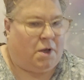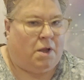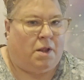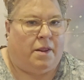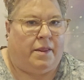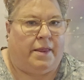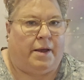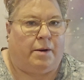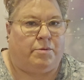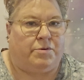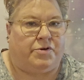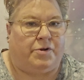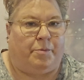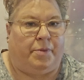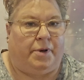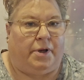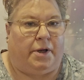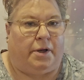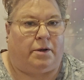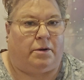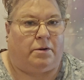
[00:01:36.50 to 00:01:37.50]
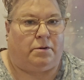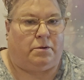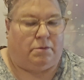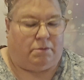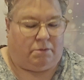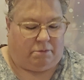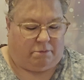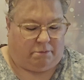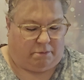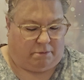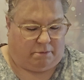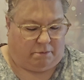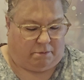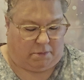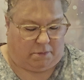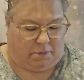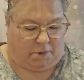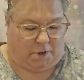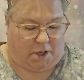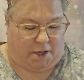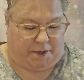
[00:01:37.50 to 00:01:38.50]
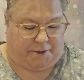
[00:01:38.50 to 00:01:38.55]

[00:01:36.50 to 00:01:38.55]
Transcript: That was a big lot of